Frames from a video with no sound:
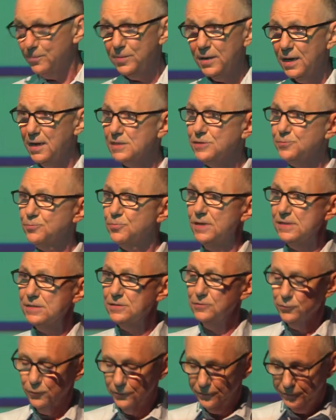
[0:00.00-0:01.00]
past,
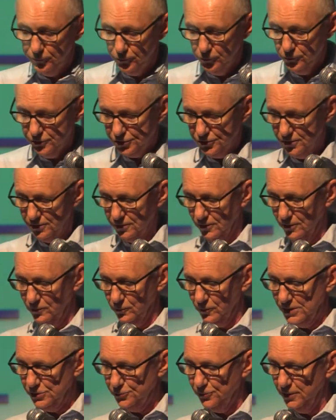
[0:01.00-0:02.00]
present, or future, on
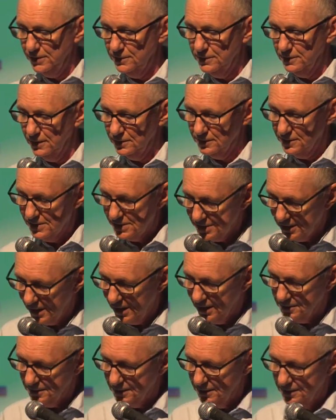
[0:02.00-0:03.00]
which we uh,
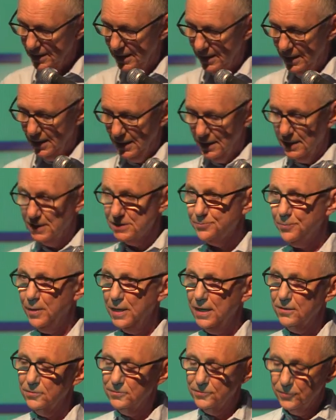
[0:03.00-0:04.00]
decided, has
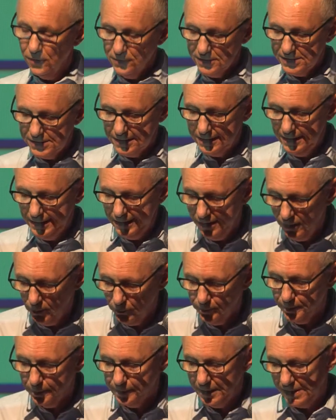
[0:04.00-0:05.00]
paradoxically
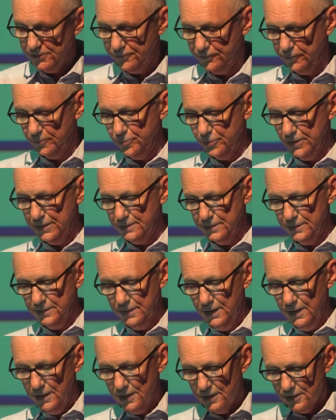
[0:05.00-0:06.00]
helped Best for Britain
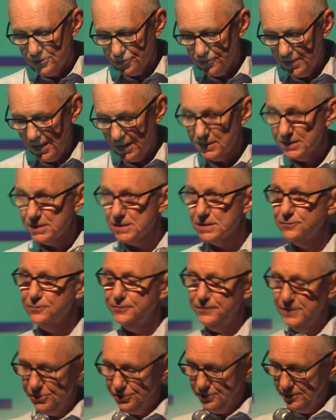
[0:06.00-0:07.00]
attract
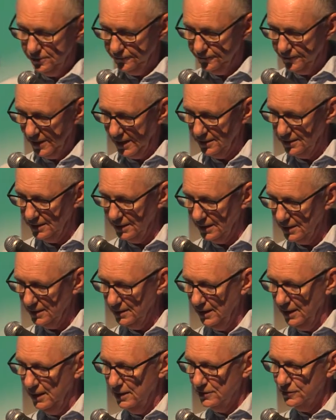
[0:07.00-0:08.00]
sufficient funding
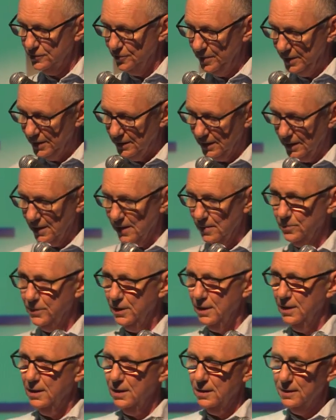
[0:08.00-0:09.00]
to become
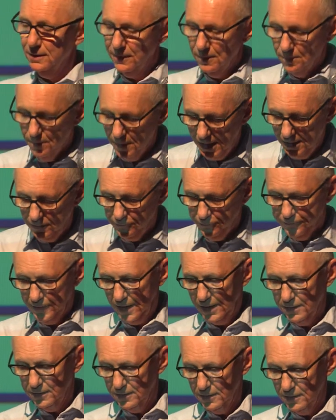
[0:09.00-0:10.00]
the main
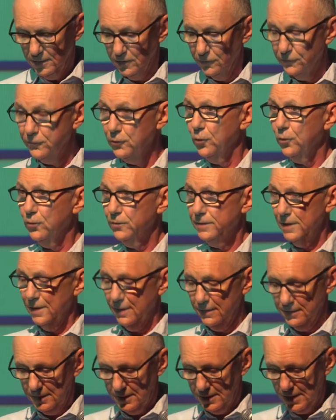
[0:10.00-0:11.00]
funder of all the
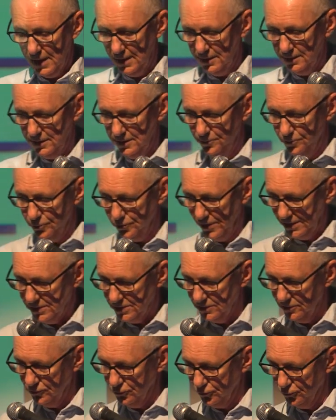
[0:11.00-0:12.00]
other anti
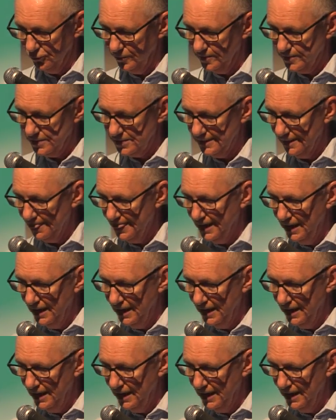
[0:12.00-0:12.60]
Brexit groups.